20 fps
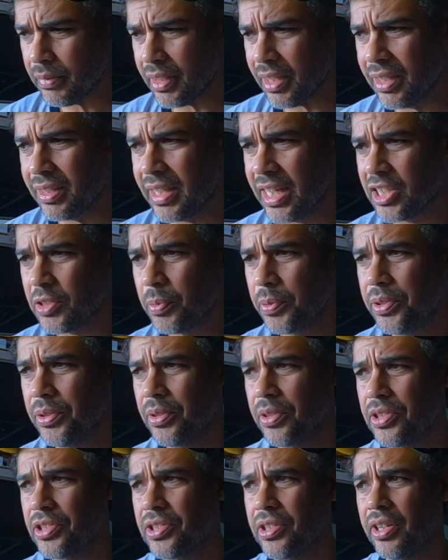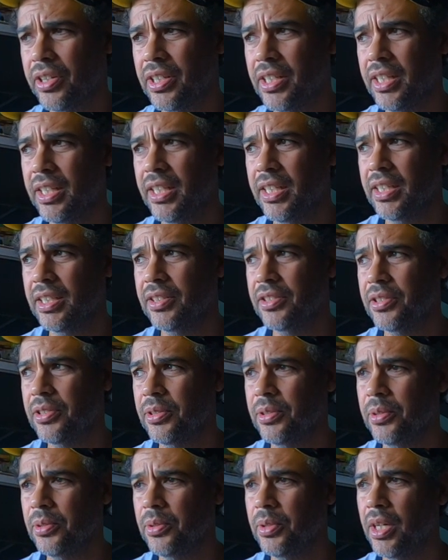And that's when you're going to start getting
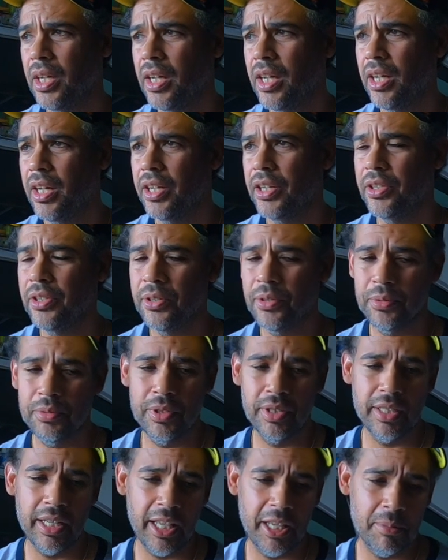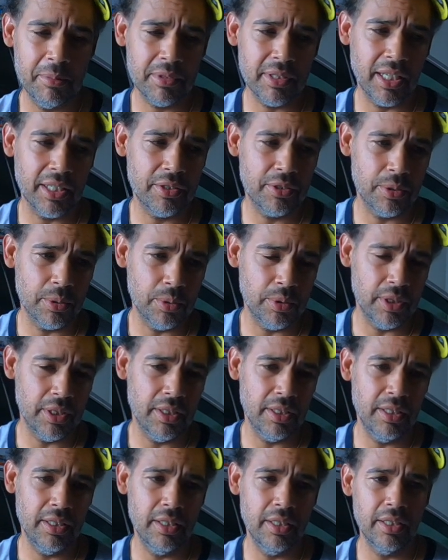into, you know, the names like
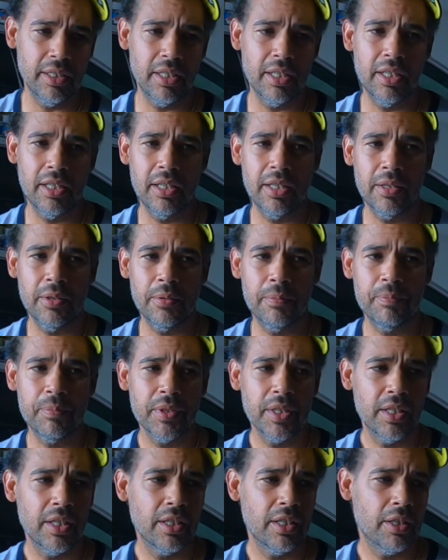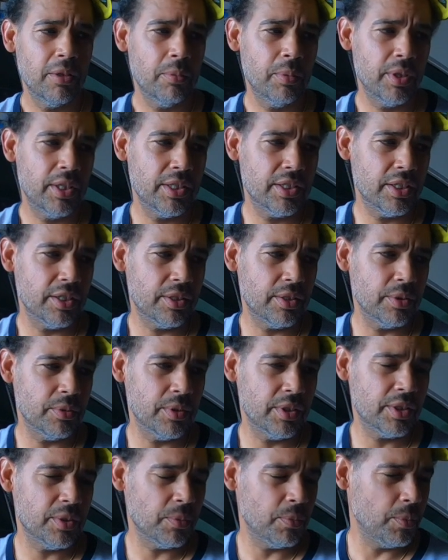Thule, uh, what is it? The,
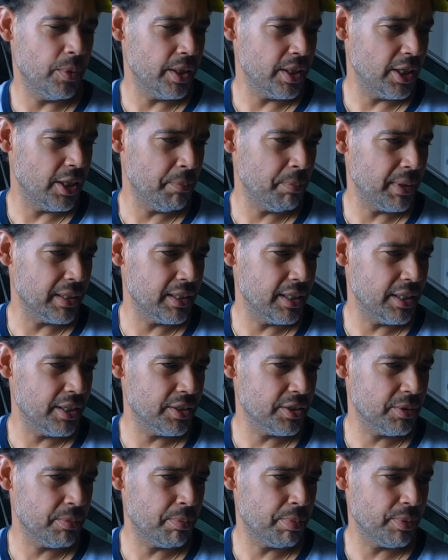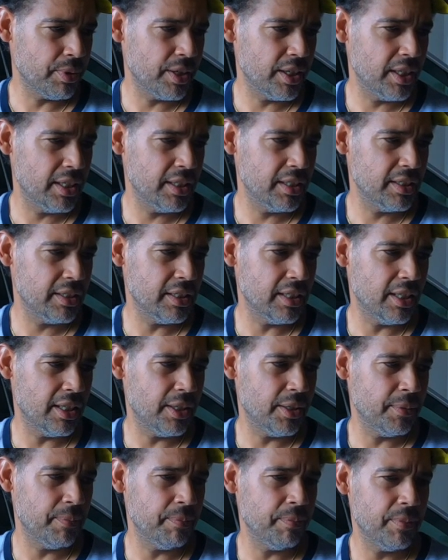is it One Up, I think, is a brand.
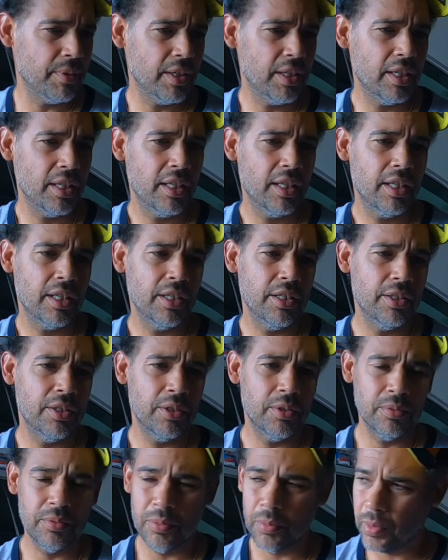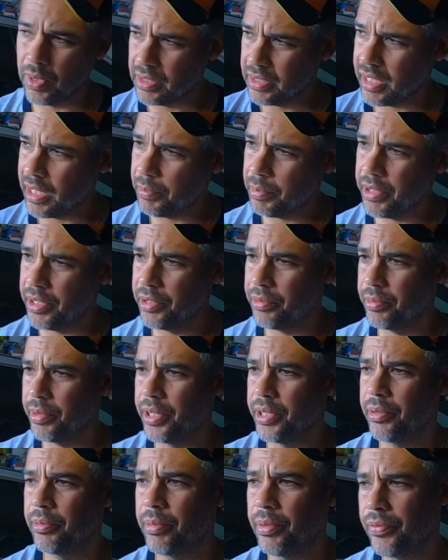Um, you know, the one that I'm getting
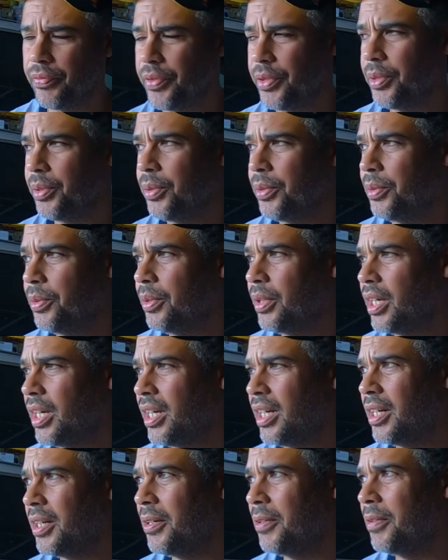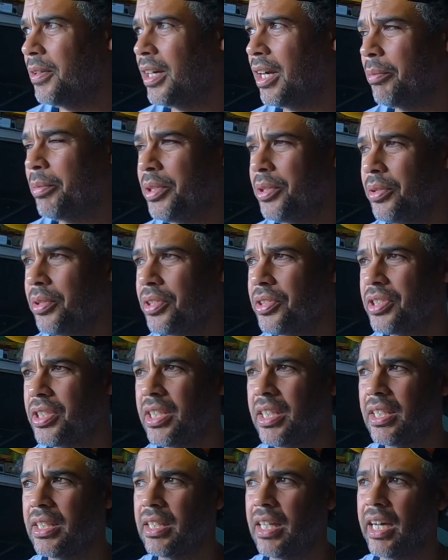ready to review. Uh, I mean, you're going to
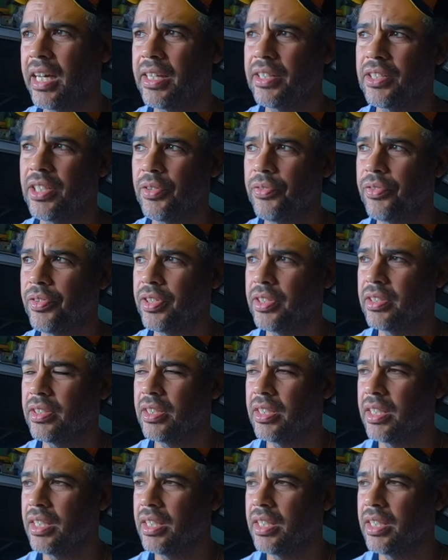see a lot of different